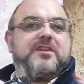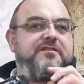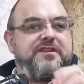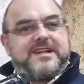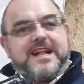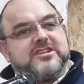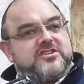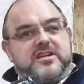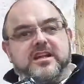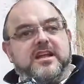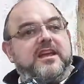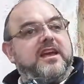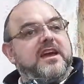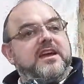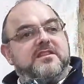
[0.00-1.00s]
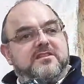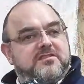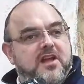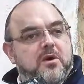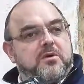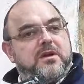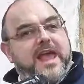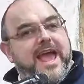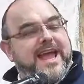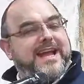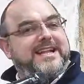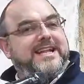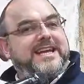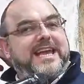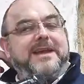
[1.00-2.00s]
financially, there's no
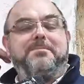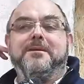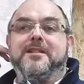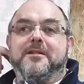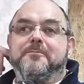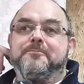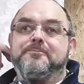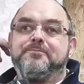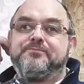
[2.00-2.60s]
gain in keeping them.